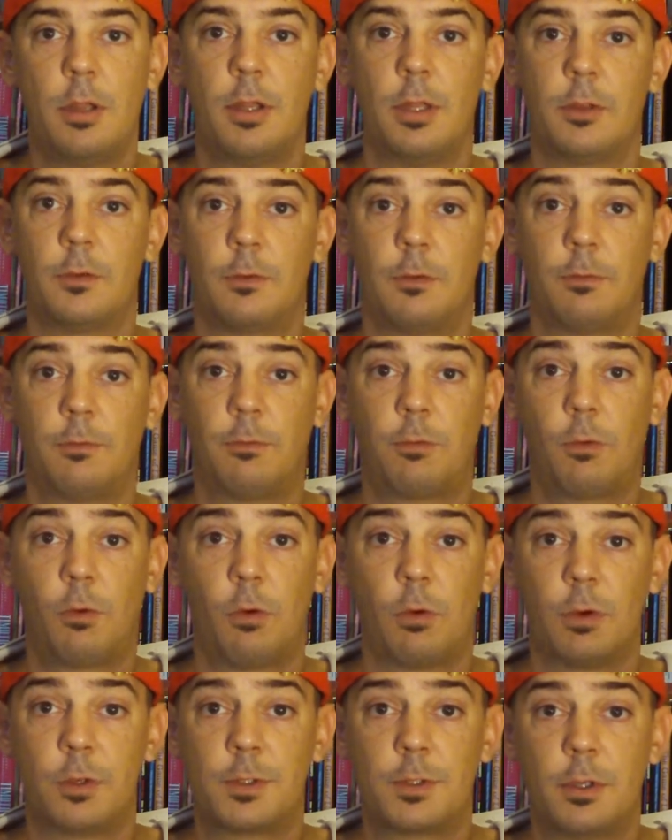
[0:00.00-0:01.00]
There's, of
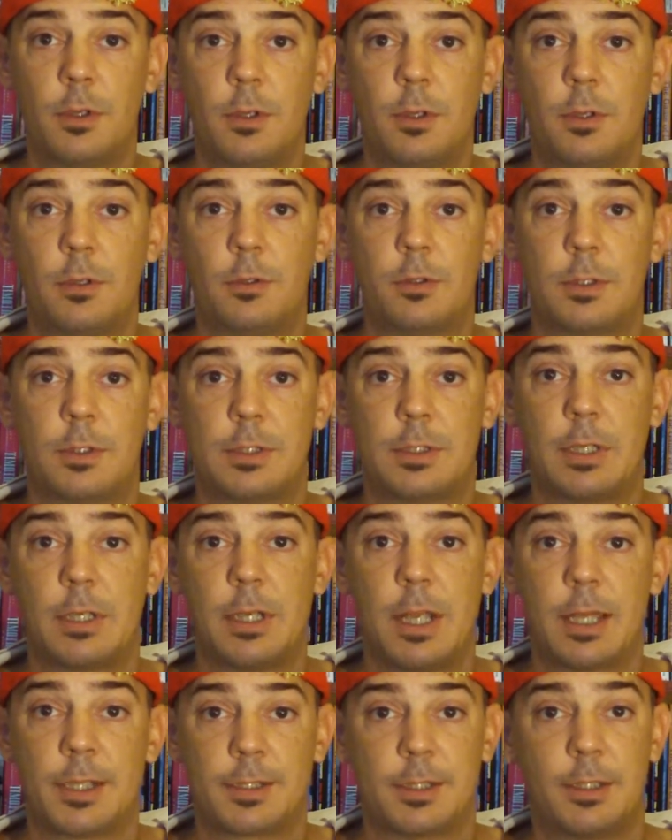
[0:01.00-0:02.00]
course, just
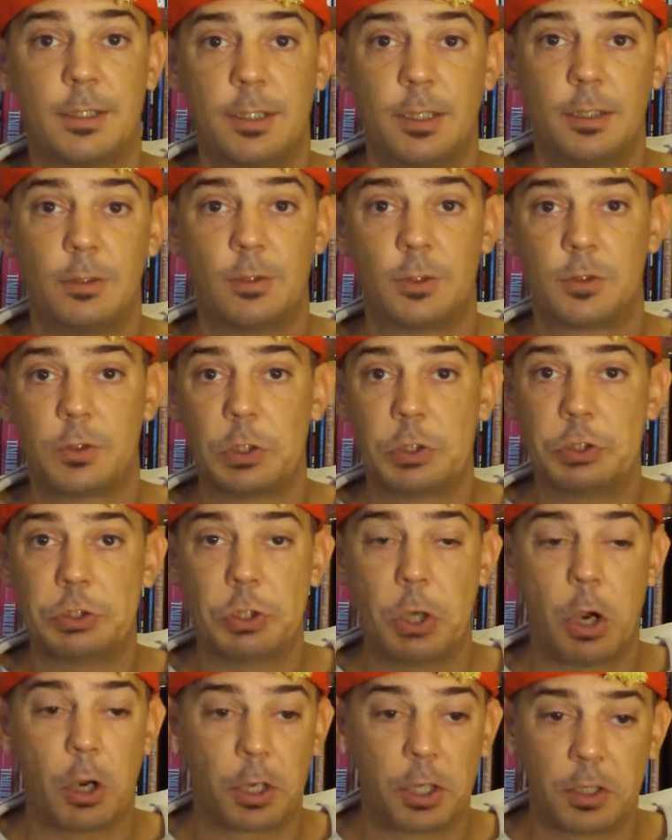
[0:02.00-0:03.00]
tenacity, just a
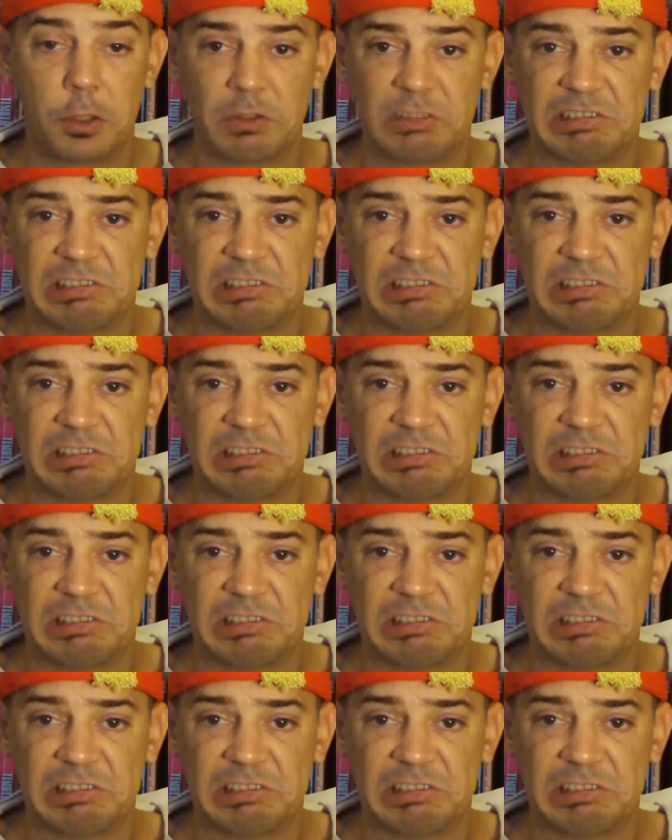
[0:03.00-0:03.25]
dogged,